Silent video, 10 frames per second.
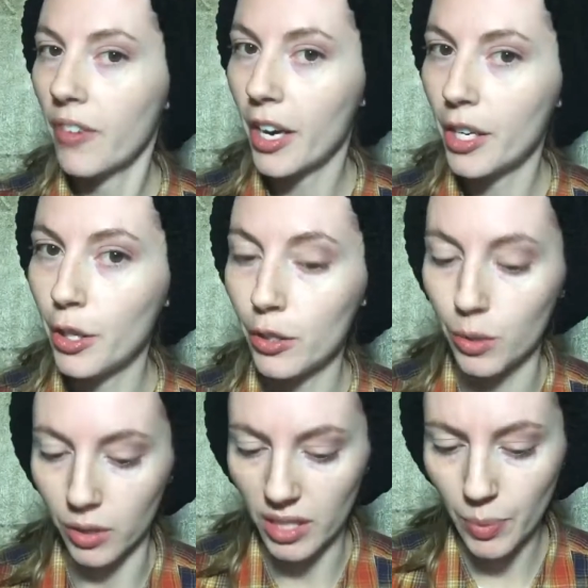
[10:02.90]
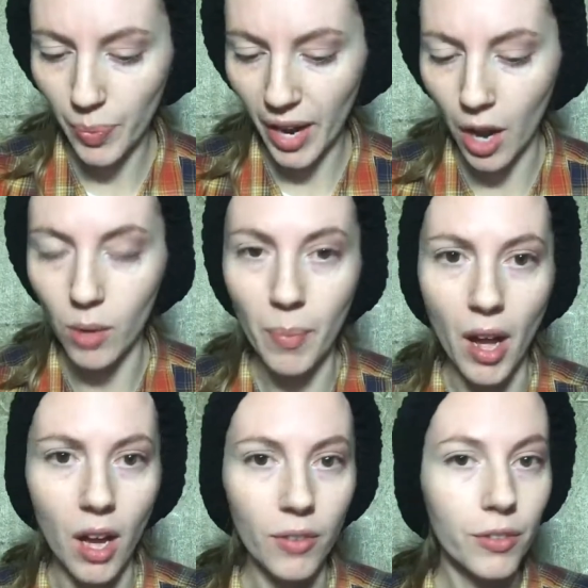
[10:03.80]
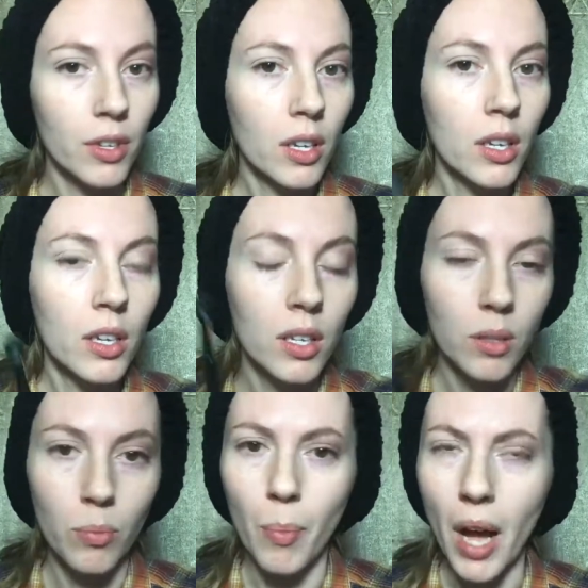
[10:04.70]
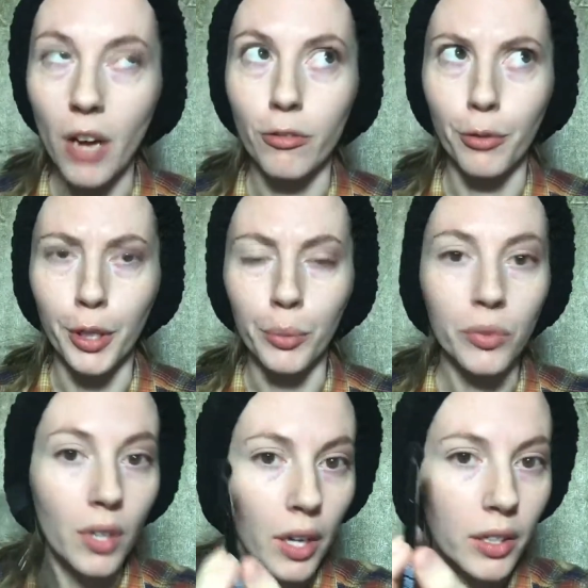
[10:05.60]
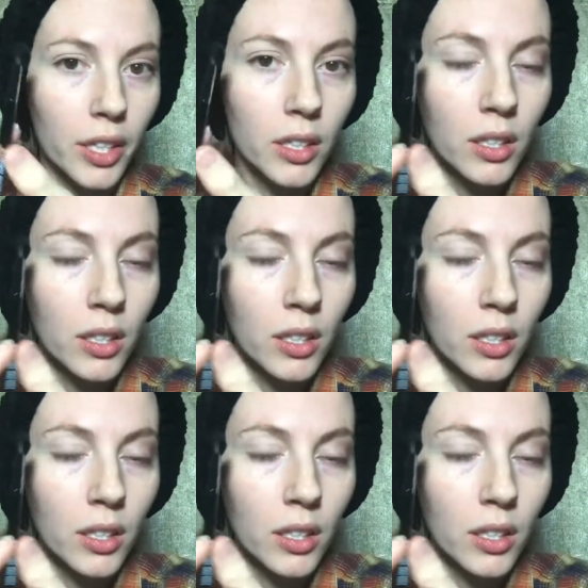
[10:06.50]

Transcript: very neutral. It's a brown mauve rose color.